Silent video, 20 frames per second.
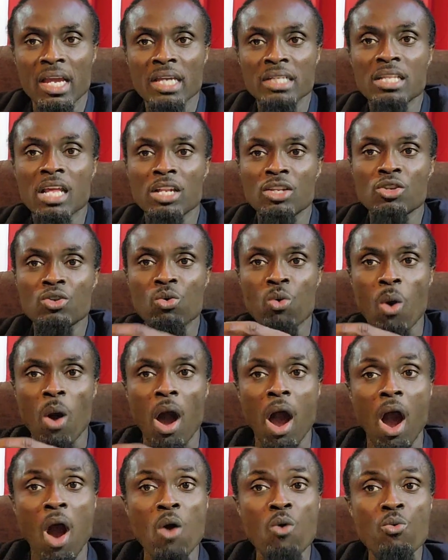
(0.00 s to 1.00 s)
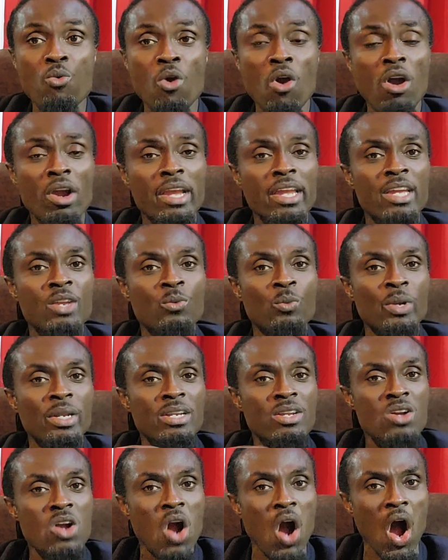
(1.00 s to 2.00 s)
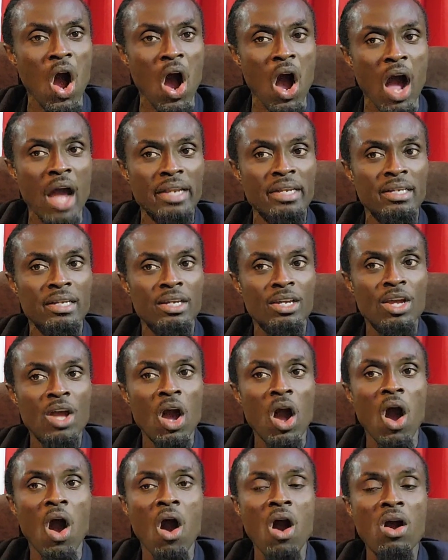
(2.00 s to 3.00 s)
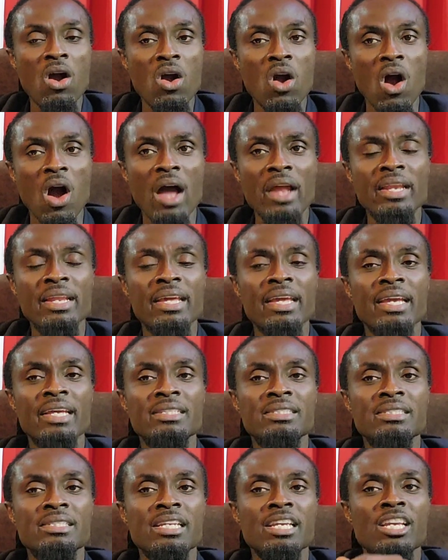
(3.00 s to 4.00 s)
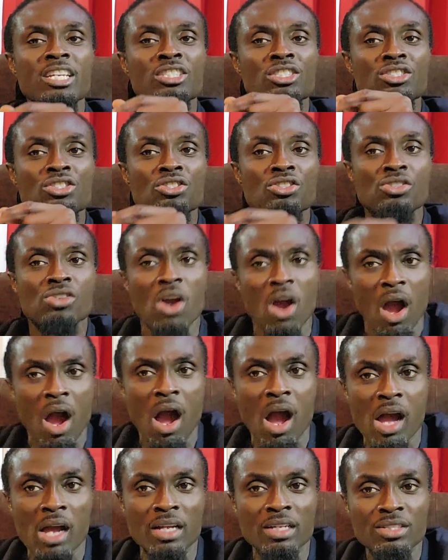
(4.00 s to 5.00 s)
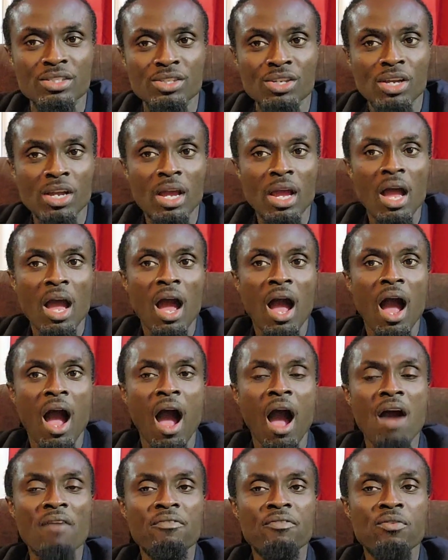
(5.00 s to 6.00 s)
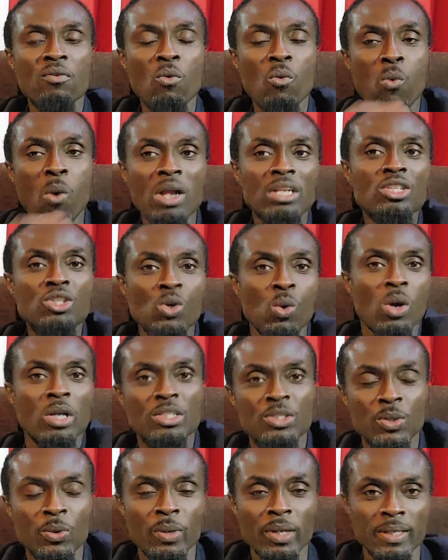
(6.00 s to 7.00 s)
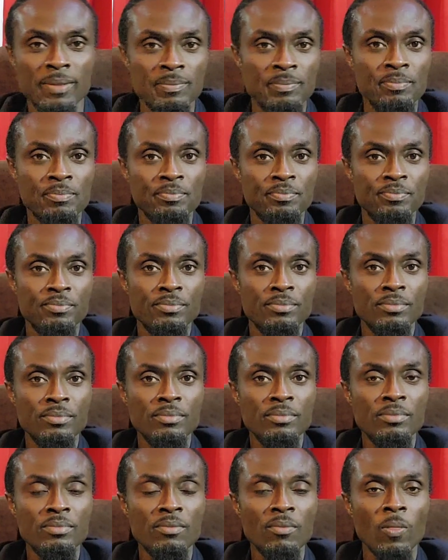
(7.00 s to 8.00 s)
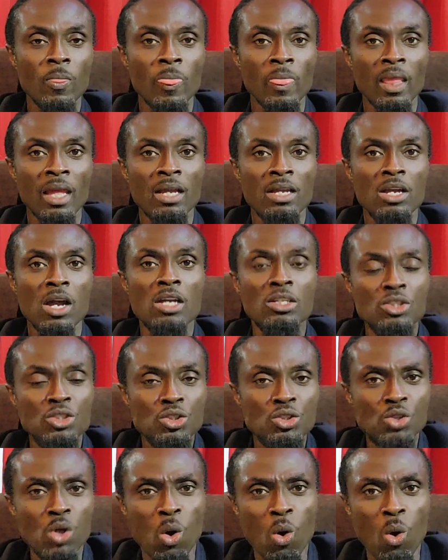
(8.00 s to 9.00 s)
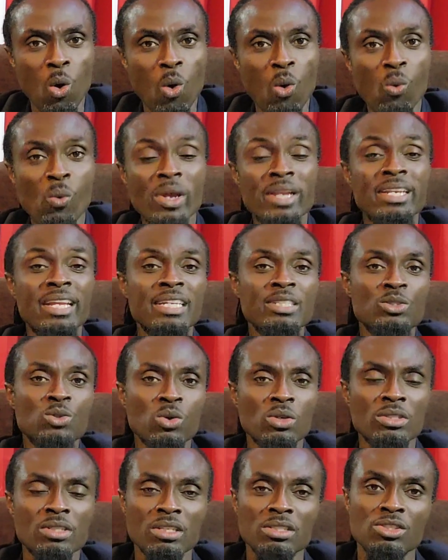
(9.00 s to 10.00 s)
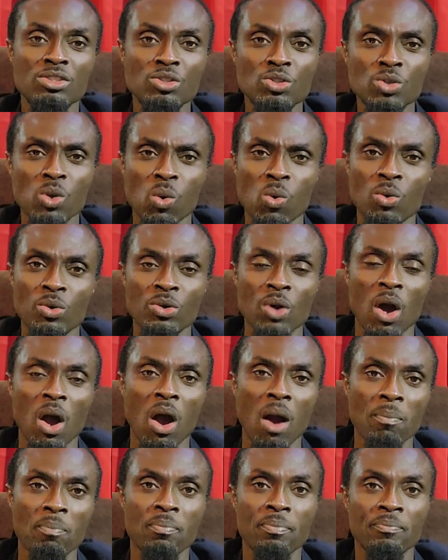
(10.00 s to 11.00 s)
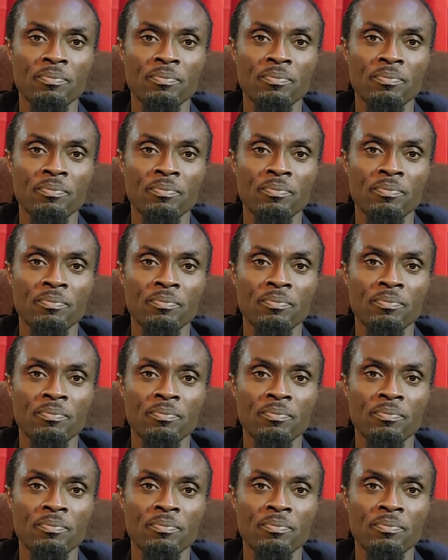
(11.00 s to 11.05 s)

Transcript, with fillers: that you are working with God or God is in charge of what you are doing. And so when they took the stone up